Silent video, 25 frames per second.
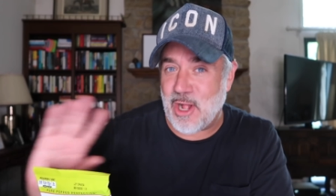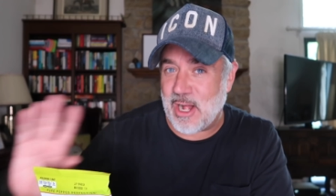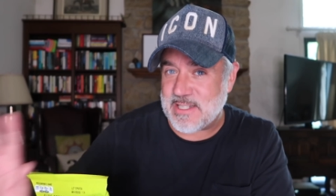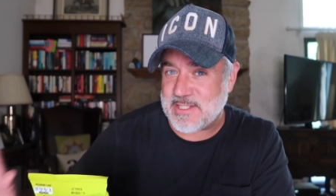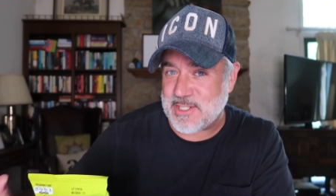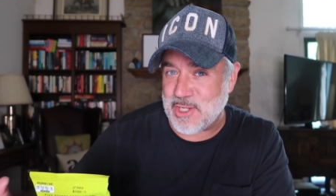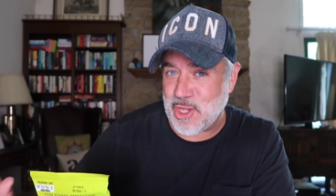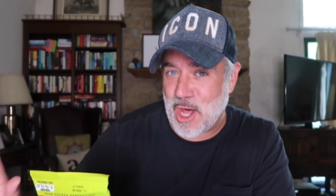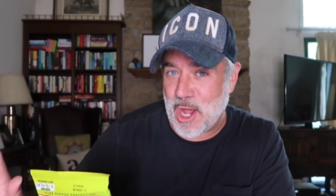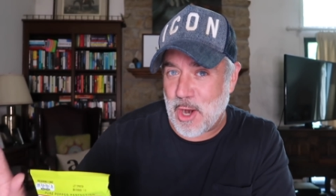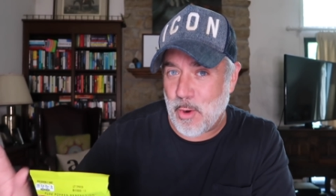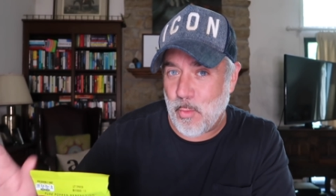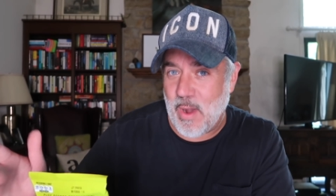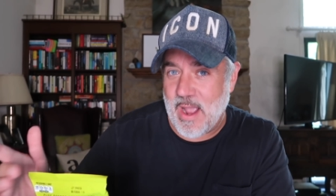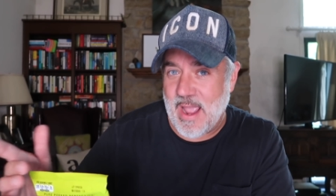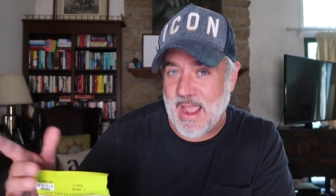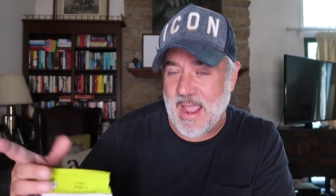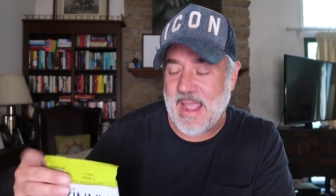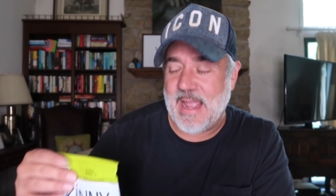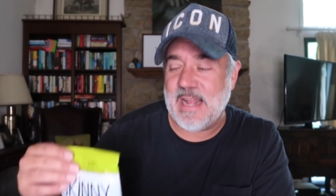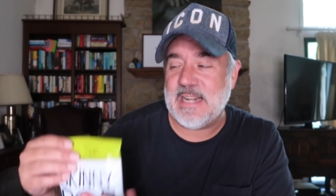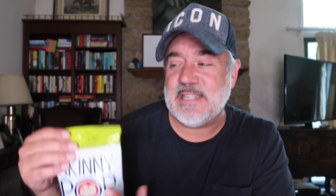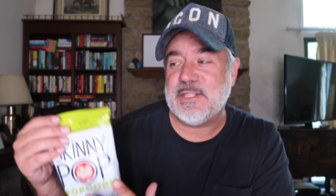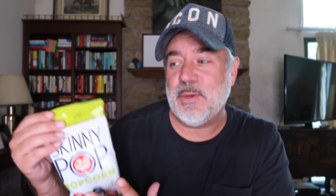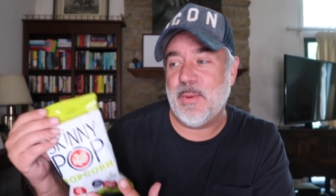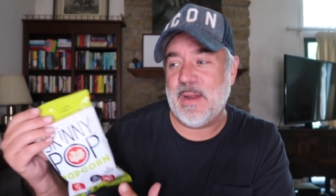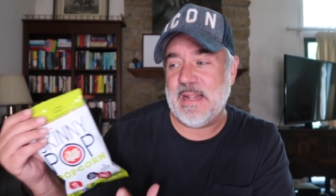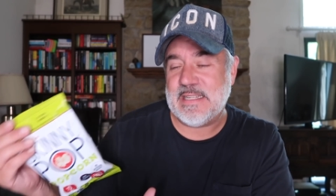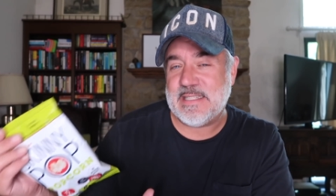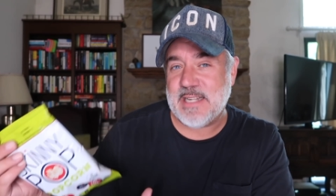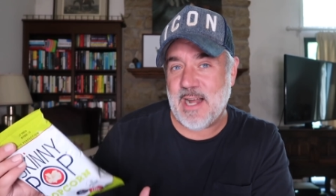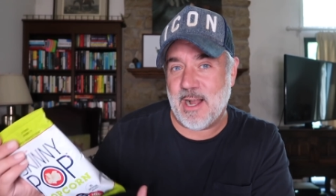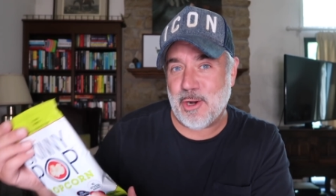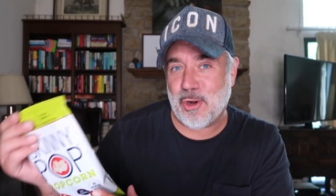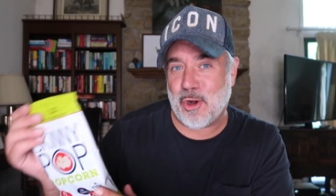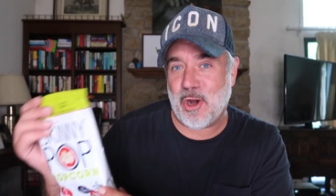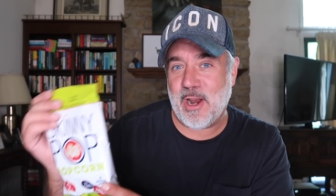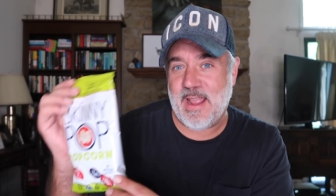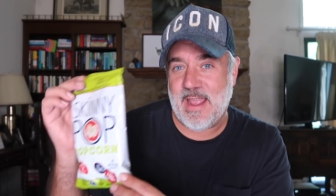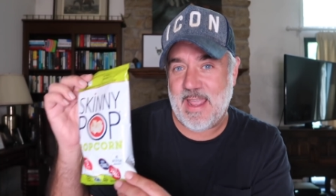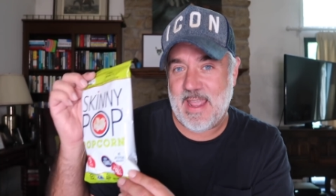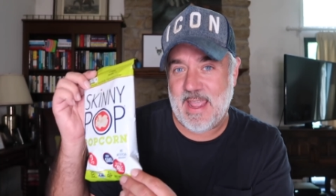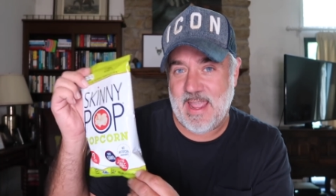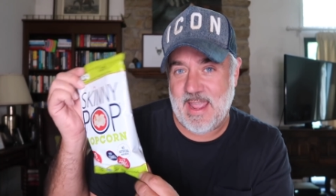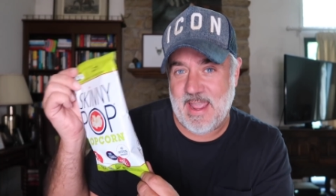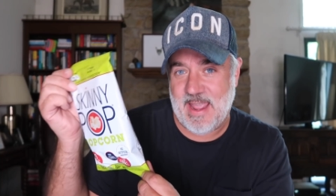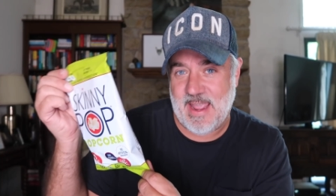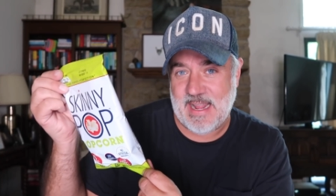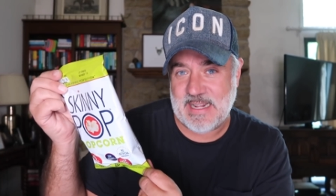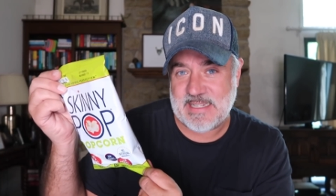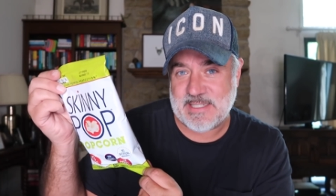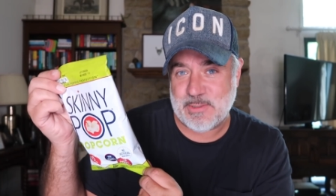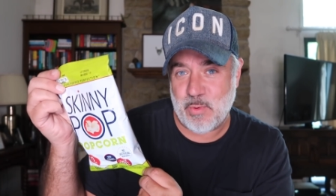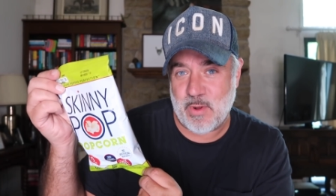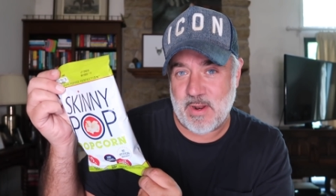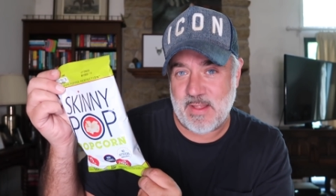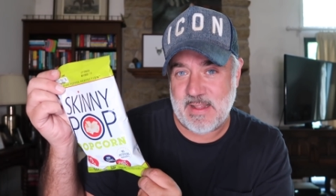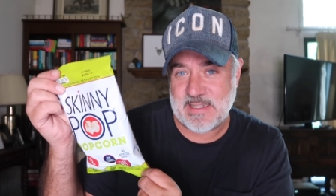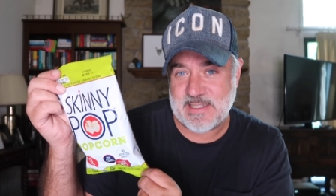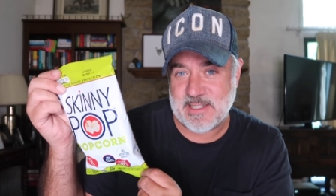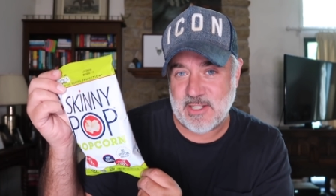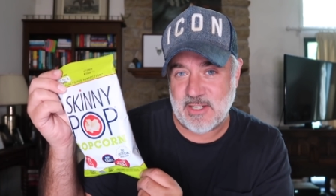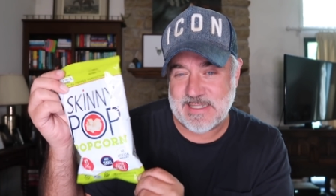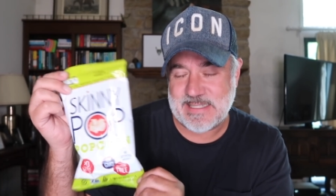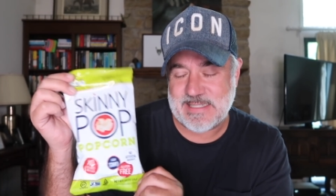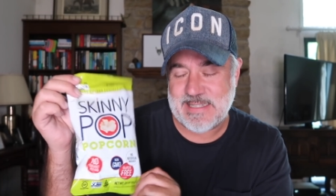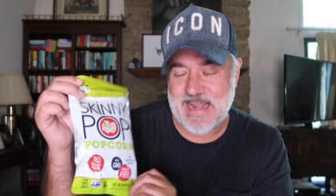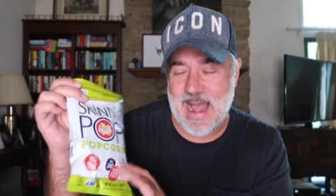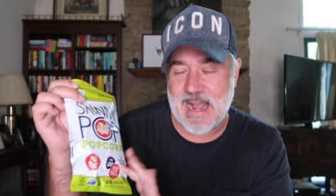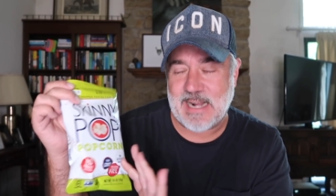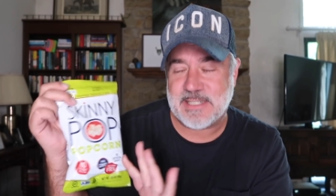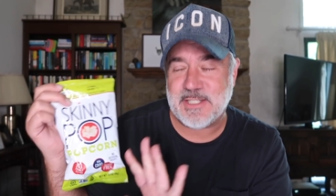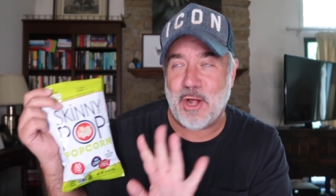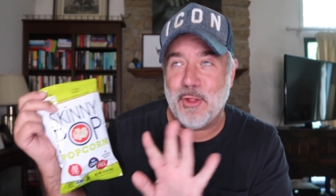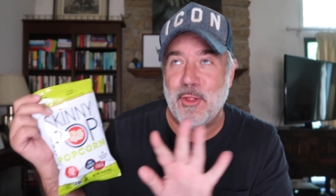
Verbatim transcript: lost a lot of weight, and so when he's hungry, he eats one of these little snacks.